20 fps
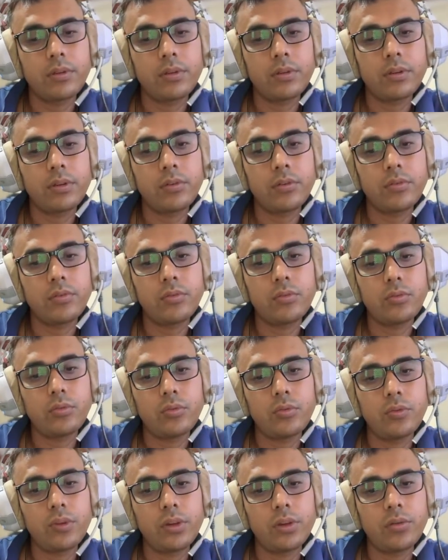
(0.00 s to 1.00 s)
There is no
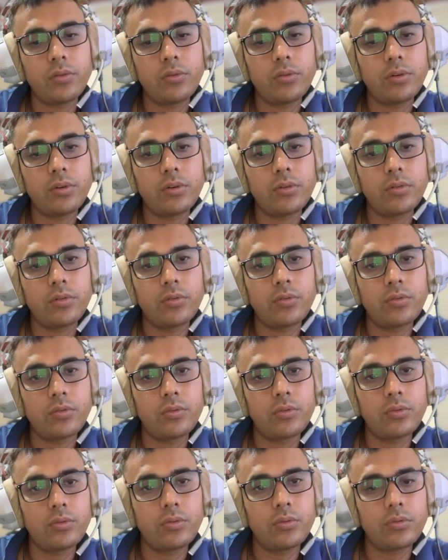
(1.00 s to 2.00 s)
way to control
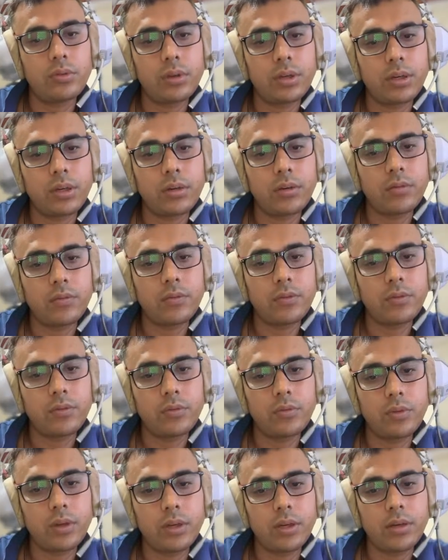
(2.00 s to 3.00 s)
those kind of
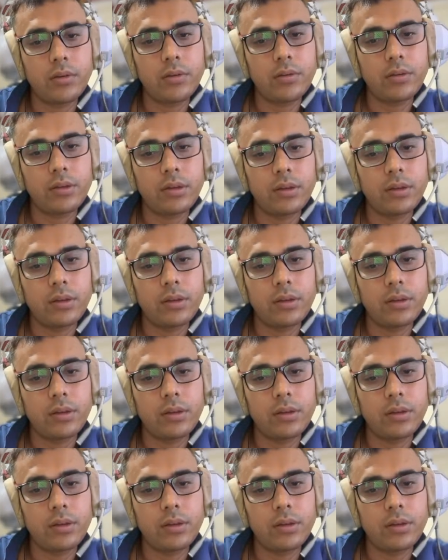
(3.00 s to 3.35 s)
squares.